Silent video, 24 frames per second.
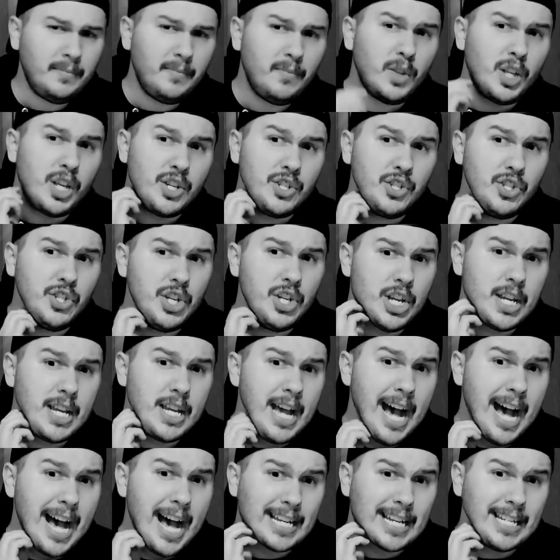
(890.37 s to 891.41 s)
She
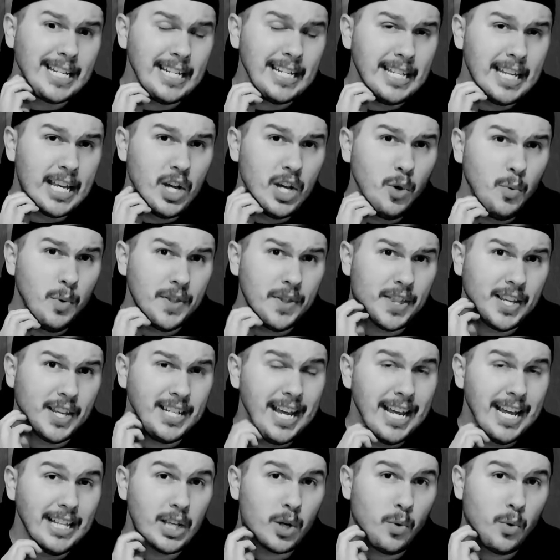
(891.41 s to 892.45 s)
got a deal with the
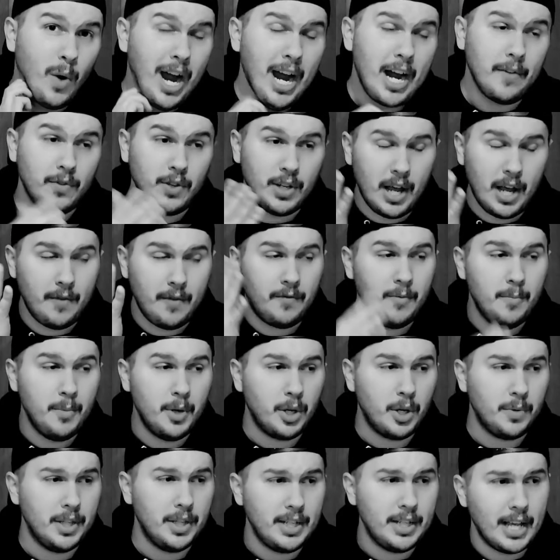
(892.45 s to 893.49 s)
Daily Wire. If you're not
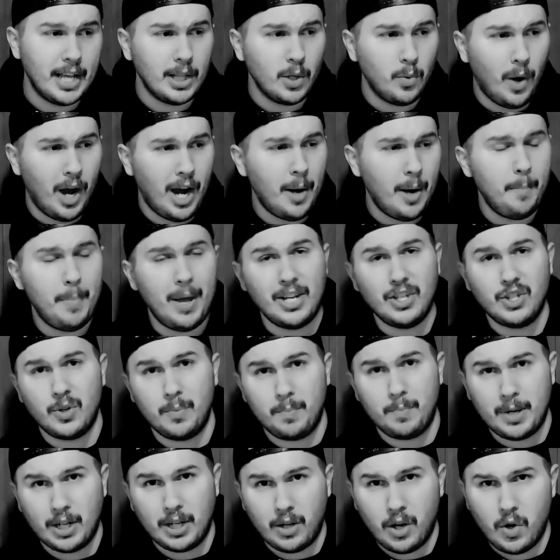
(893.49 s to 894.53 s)
familiar with the Daily Wire, Ben
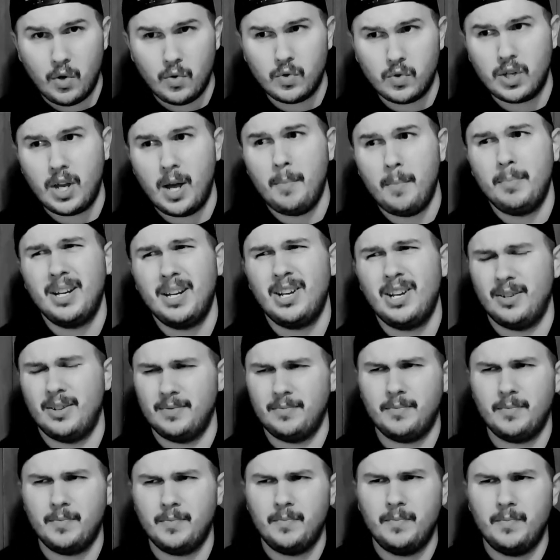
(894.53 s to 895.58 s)
Shapiro's company, or
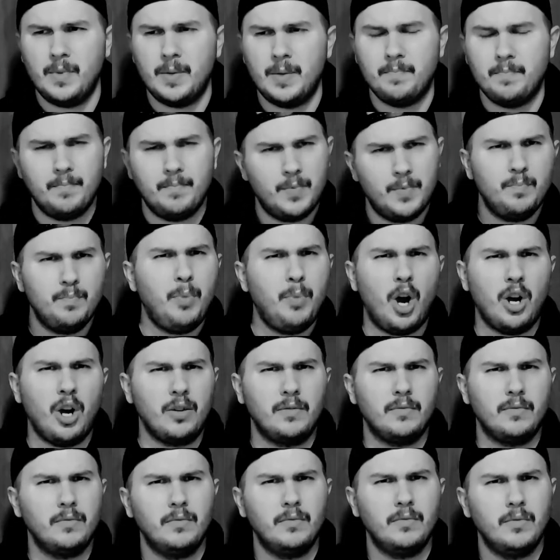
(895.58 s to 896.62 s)

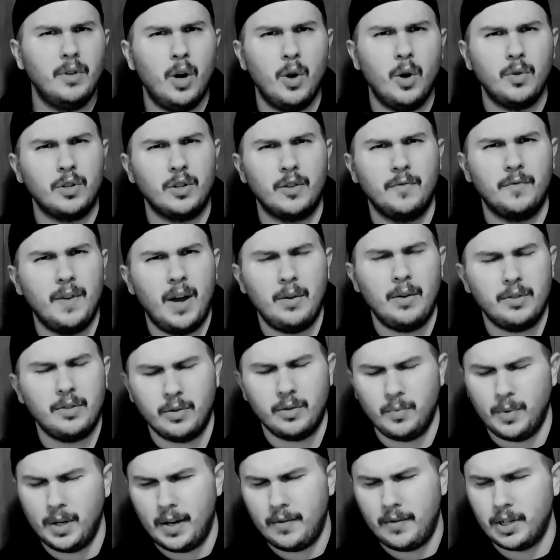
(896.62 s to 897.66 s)
part owner or founder,
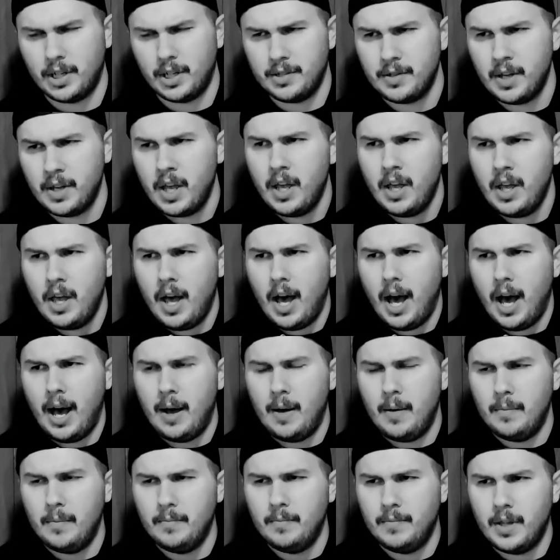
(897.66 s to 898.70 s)
whatever it is,
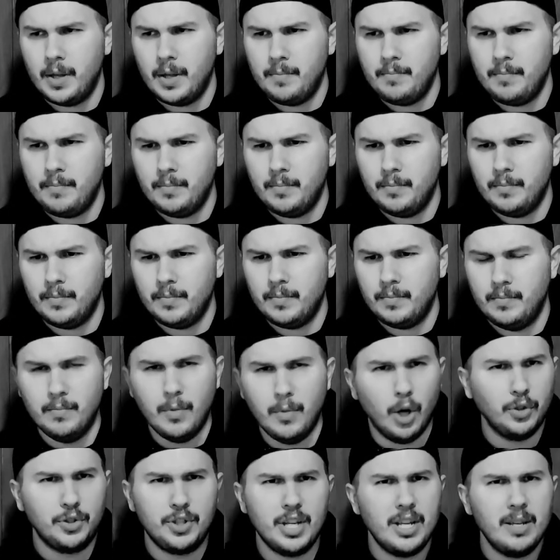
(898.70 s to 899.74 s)
the
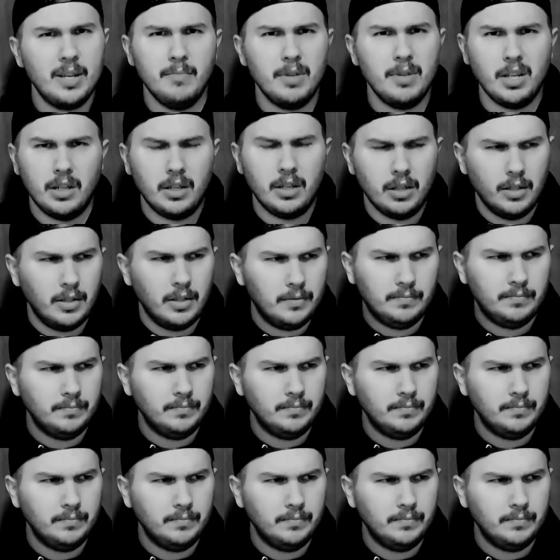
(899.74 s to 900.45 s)
multimedia